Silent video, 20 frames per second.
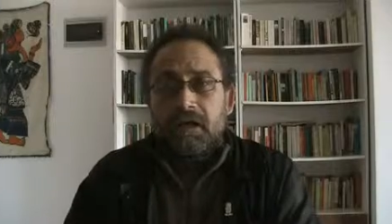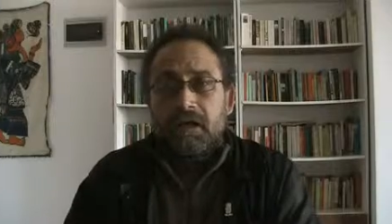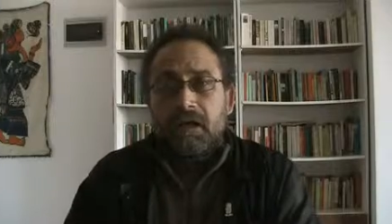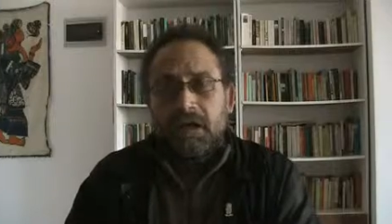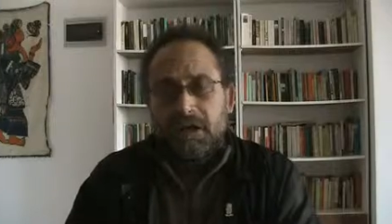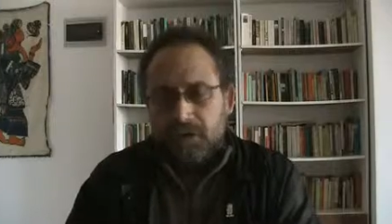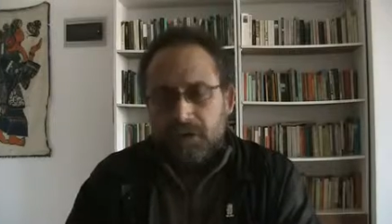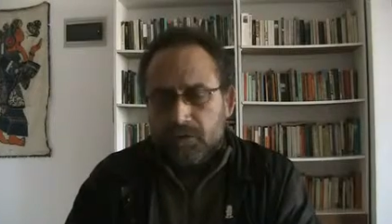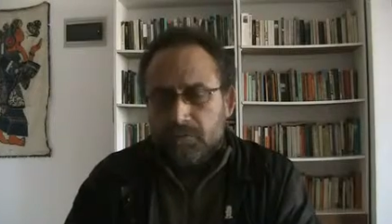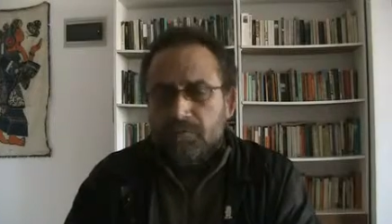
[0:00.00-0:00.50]

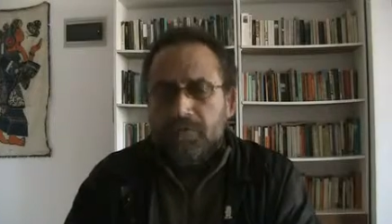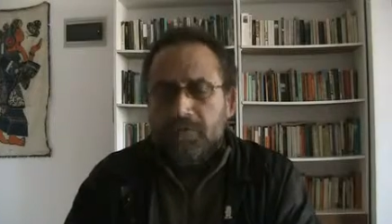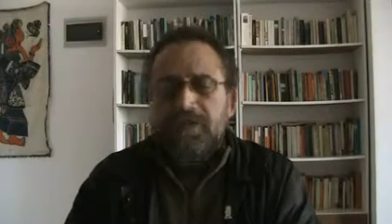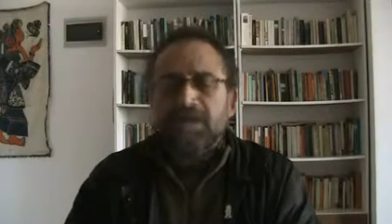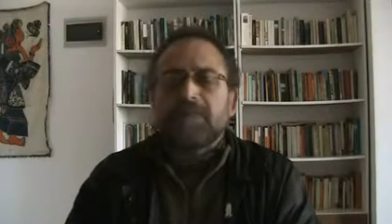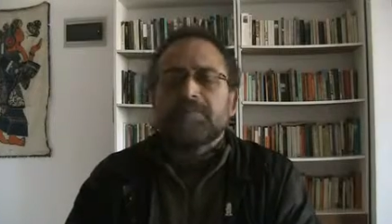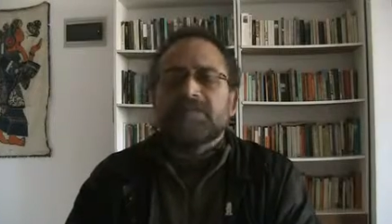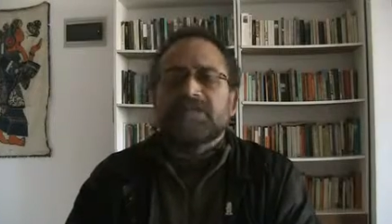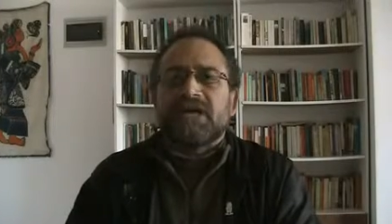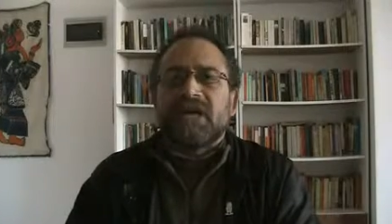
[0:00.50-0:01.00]
Hello, my
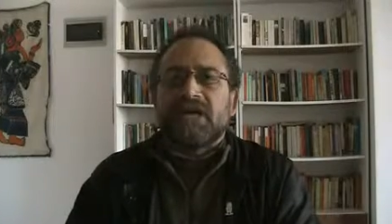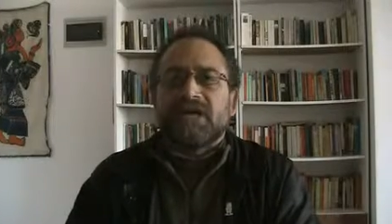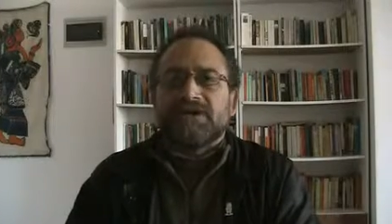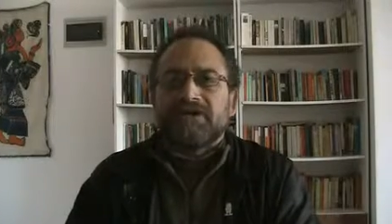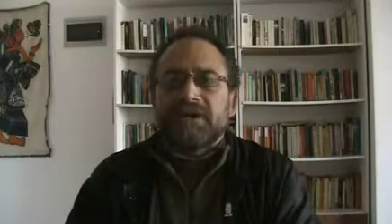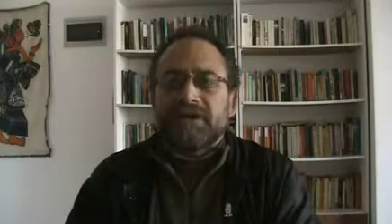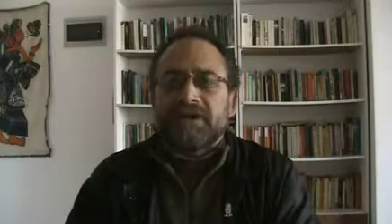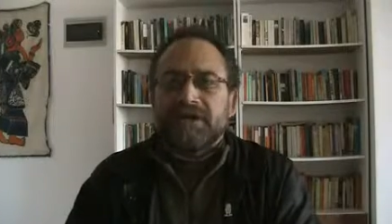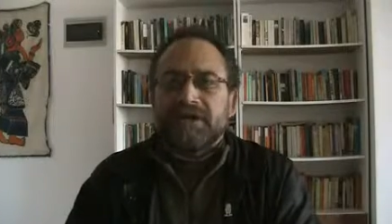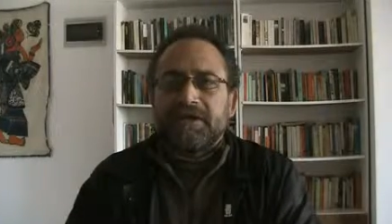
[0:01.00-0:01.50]
name is
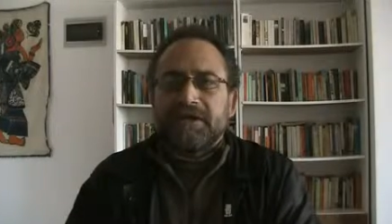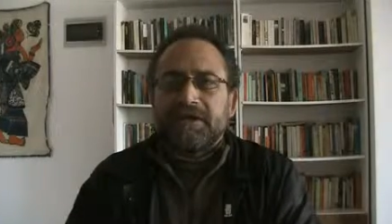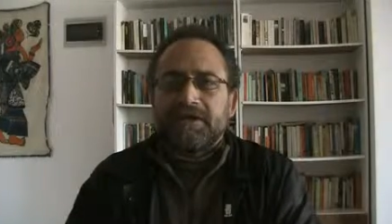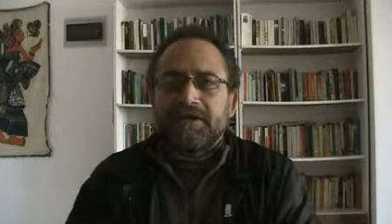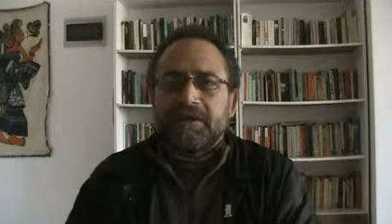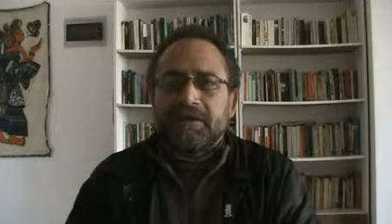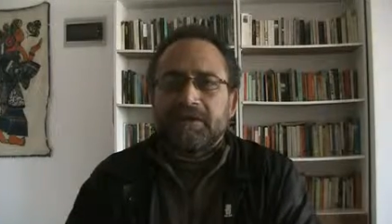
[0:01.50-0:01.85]
Haidar Eid.